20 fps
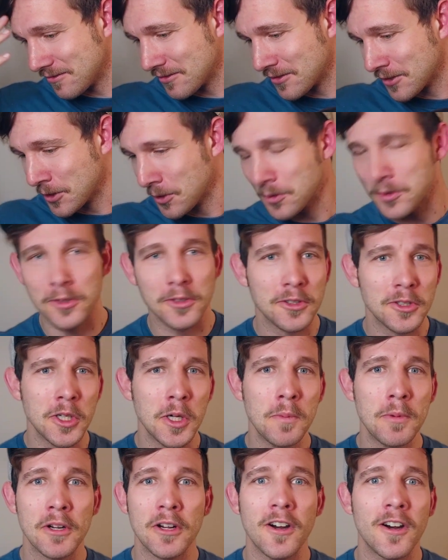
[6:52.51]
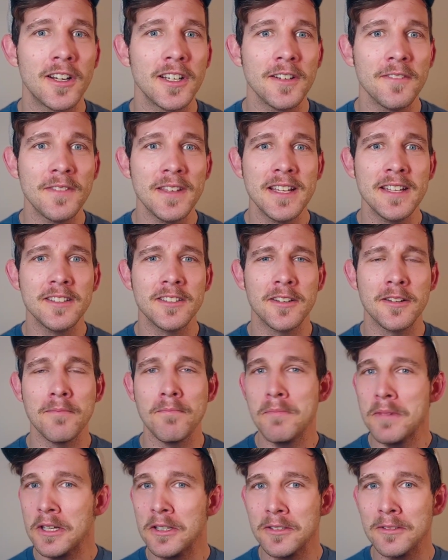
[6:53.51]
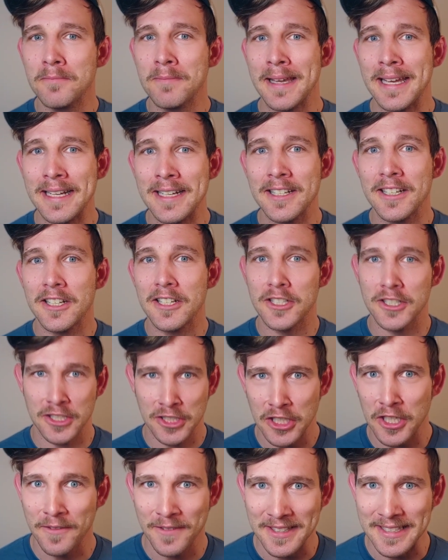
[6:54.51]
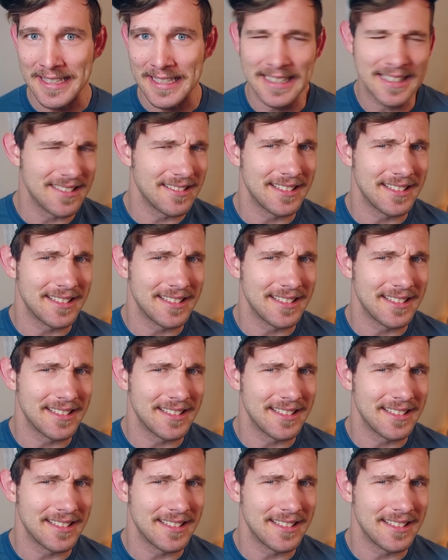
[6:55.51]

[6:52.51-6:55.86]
Google, Uber, all of these are middlemen services.